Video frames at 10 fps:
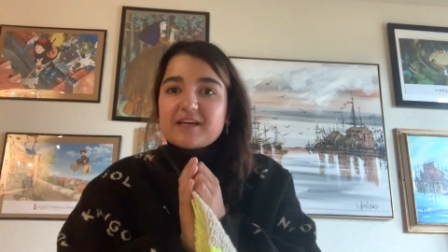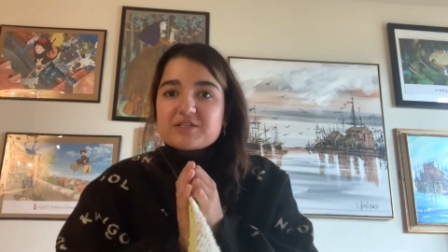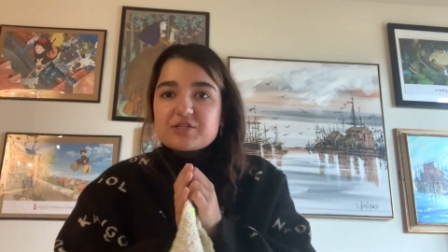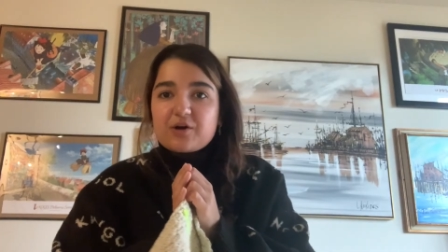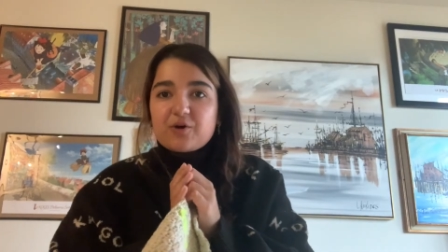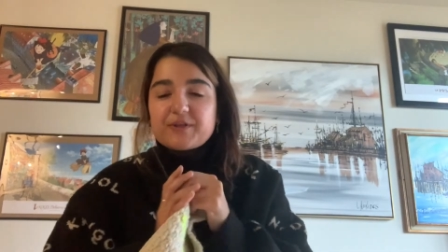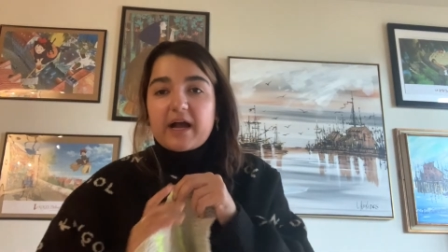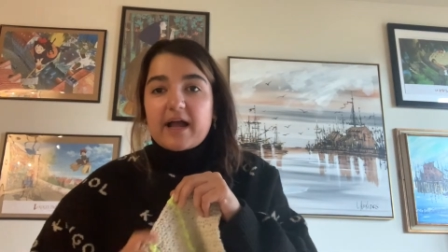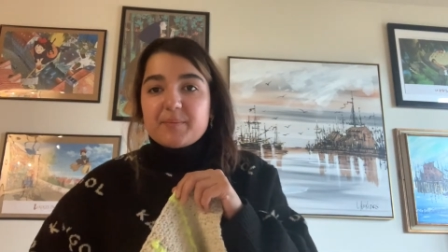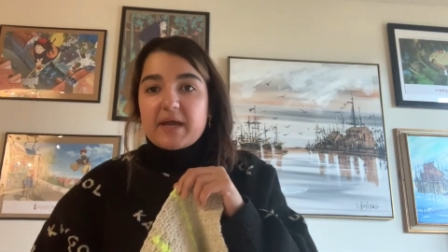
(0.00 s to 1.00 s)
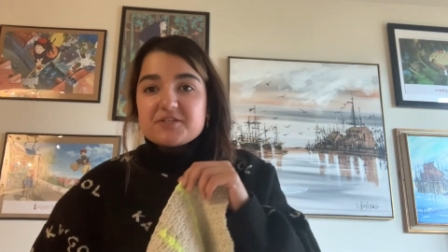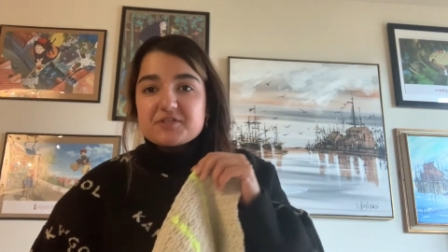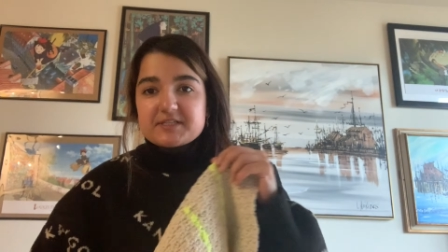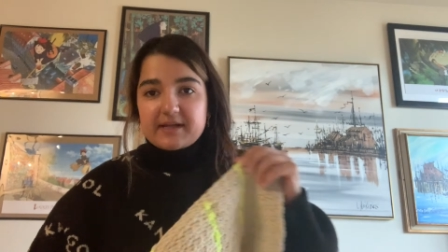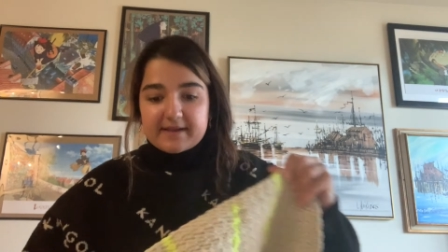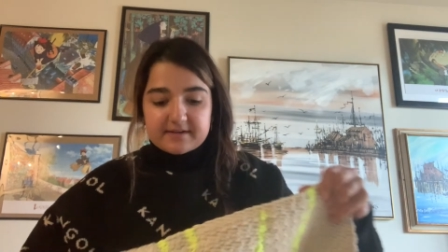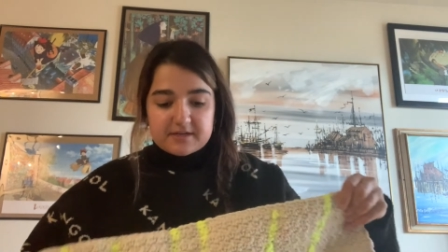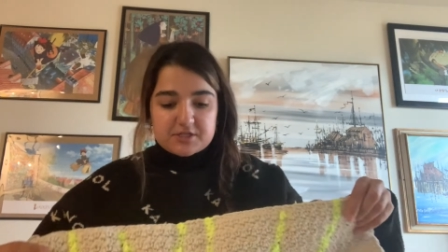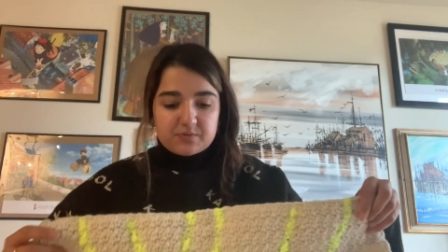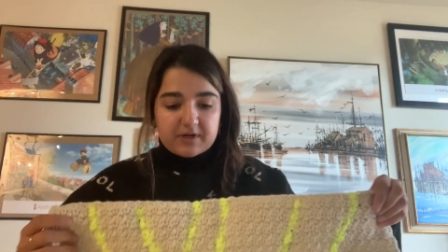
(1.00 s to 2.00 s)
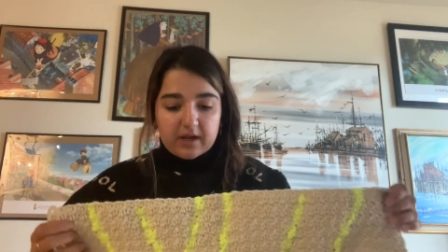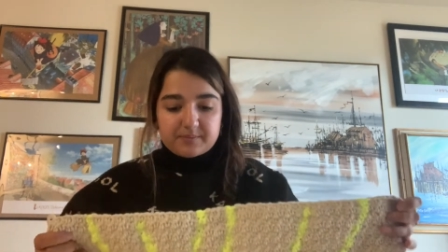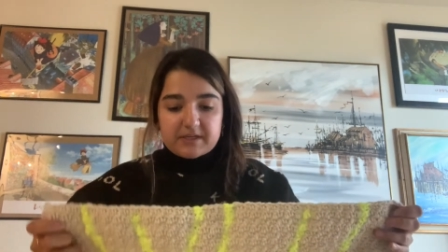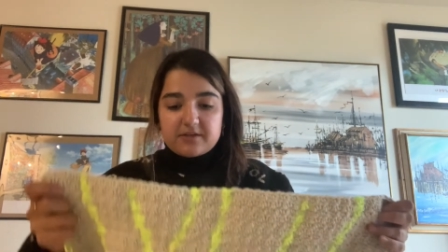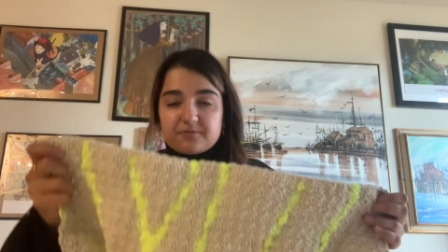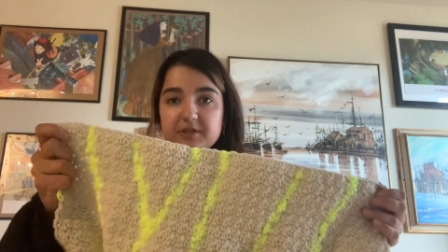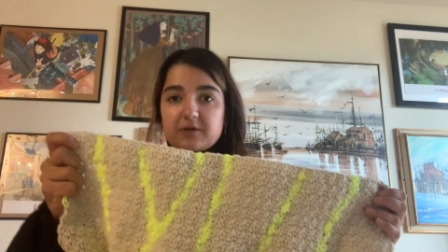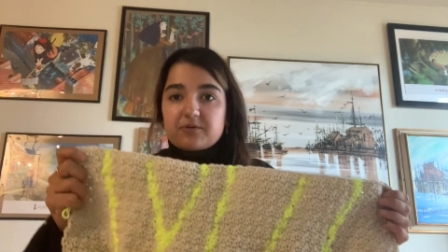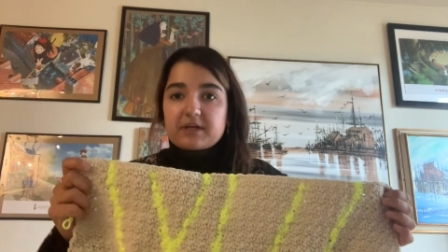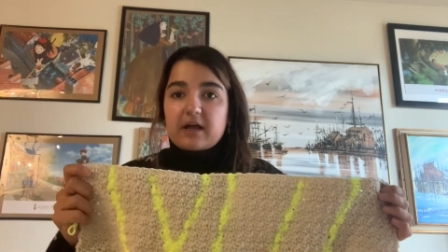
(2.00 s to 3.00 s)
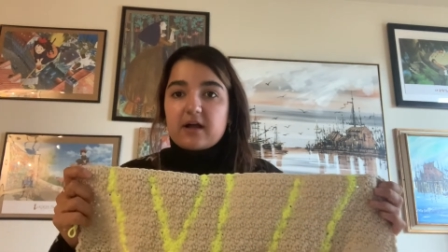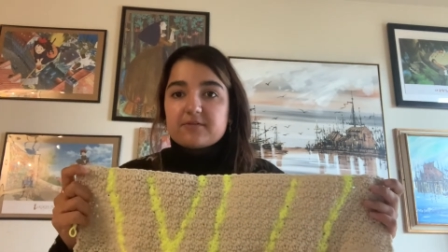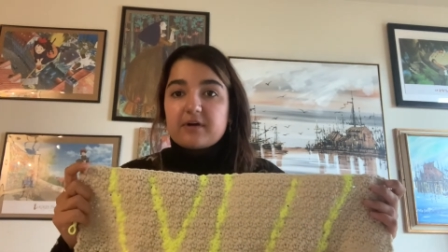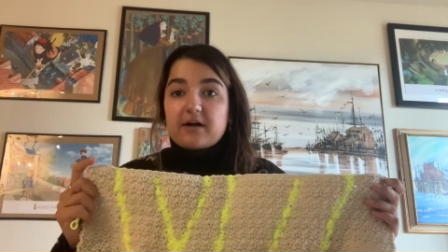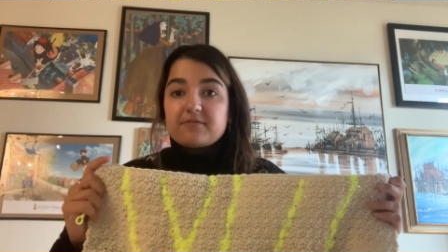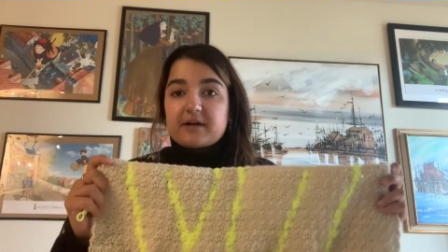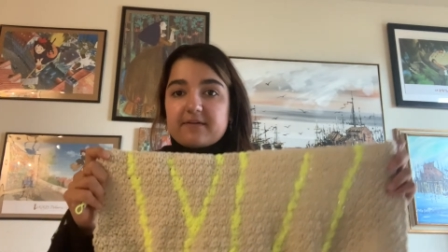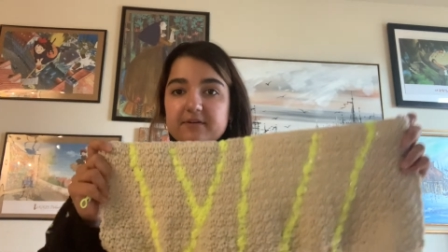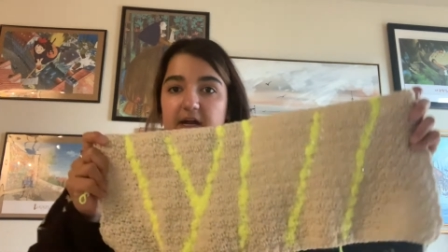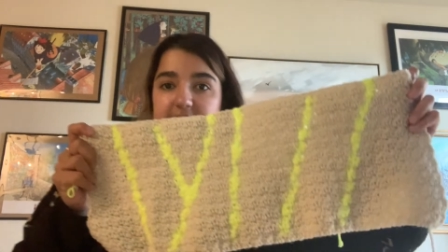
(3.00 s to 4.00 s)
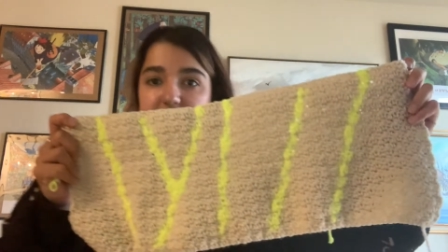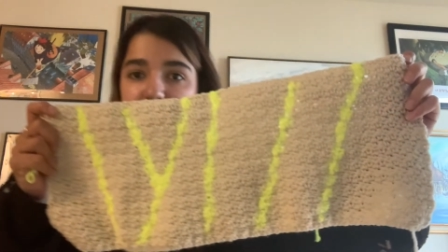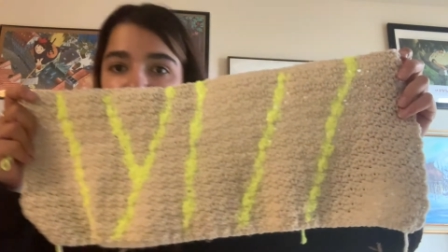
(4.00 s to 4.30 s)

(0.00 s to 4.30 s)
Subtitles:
So the iPad just died and I just want to update you really quick of how far I've gotten.